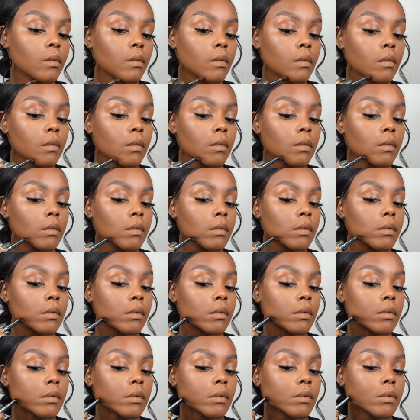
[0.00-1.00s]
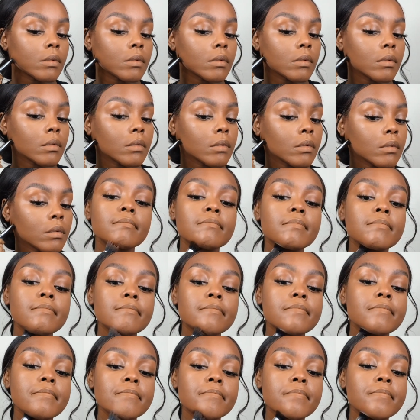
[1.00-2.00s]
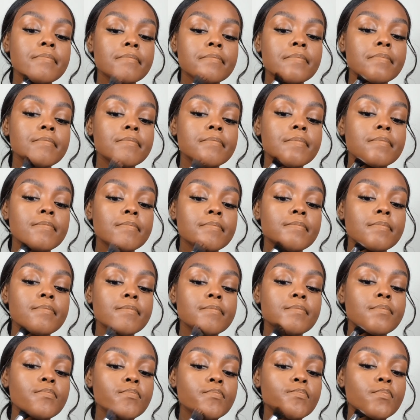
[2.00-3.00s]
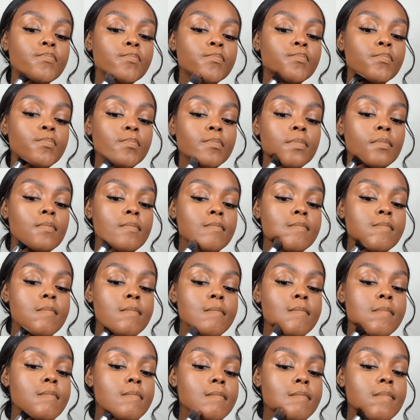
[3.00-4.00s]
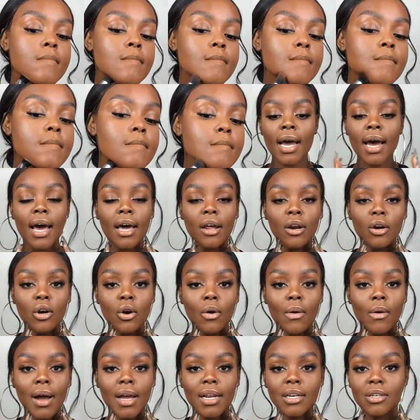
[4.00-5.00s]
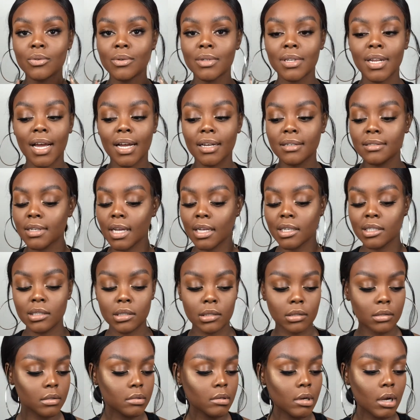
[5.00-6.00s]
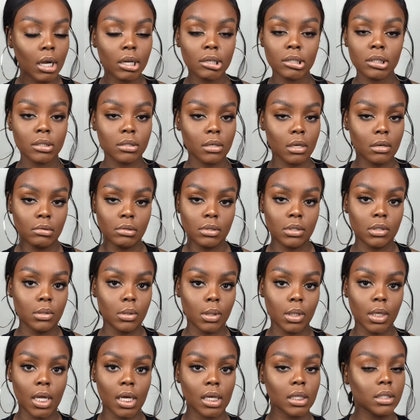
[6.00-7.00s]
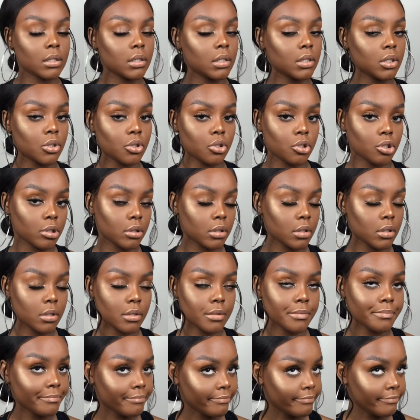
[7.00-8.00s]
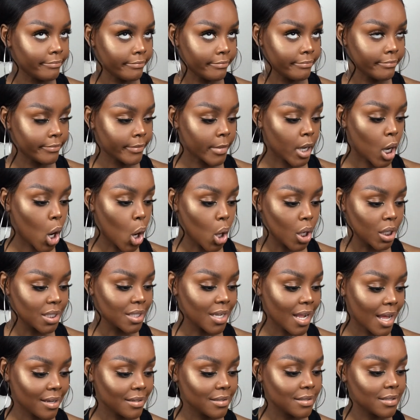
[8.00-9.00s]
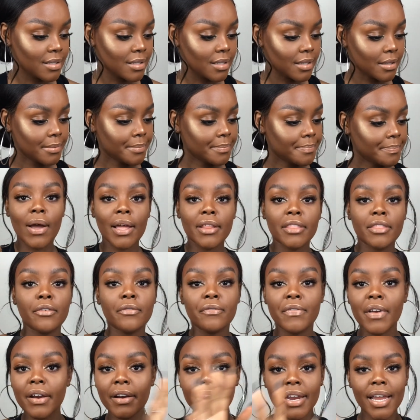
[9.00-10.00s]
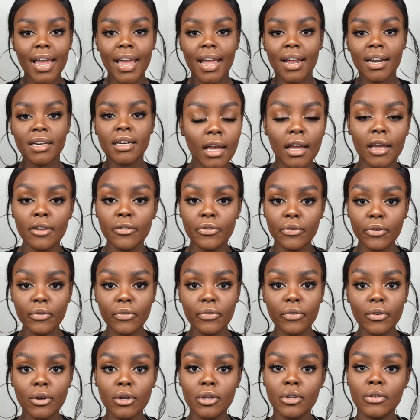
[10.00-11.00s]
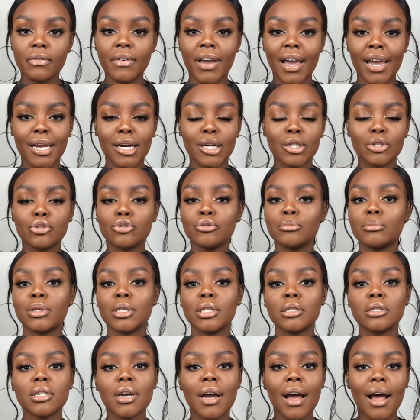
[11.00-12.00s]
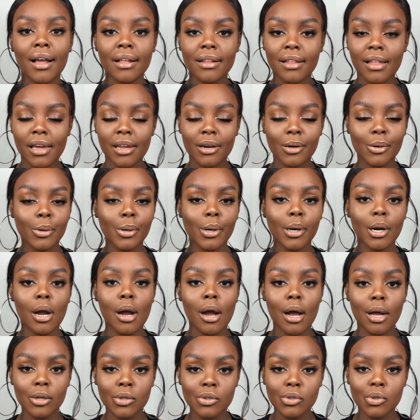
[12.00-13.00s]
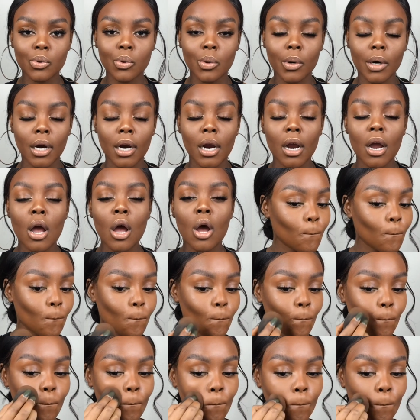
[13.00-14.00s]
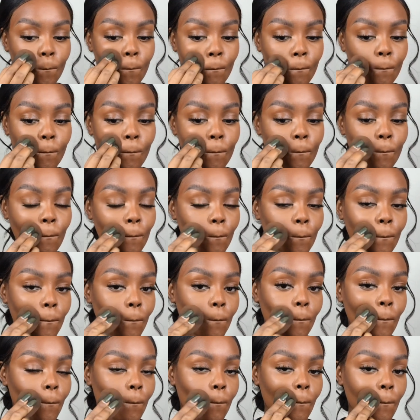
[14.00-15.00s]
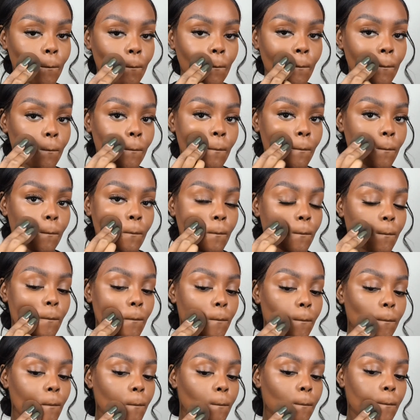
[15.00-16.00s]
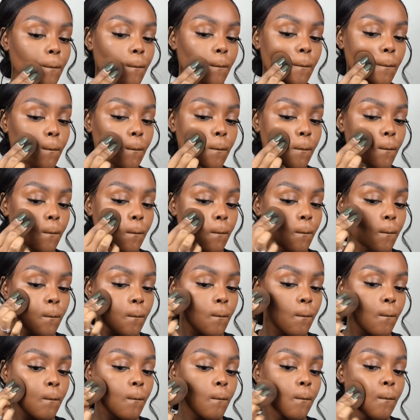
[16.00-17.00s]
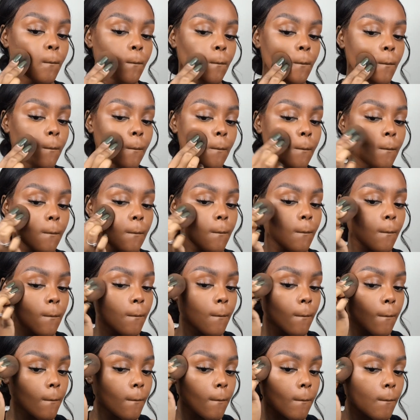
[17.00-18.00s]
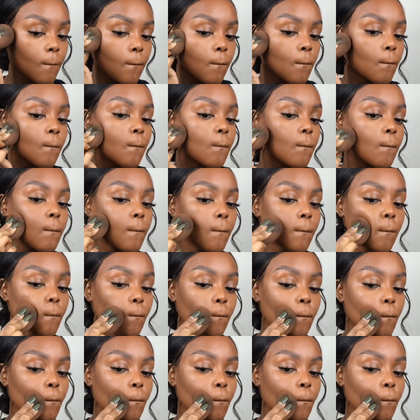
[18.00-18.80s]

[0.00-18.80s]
And last but not least, don't forget to contour your jawline. I don't know why I do it last. I just always do it last. It's just always last. At the very end, if you feel you've added too much highlighter or contour, go ahead and go over those parts of your faces with the tool you used to apply your foundation with.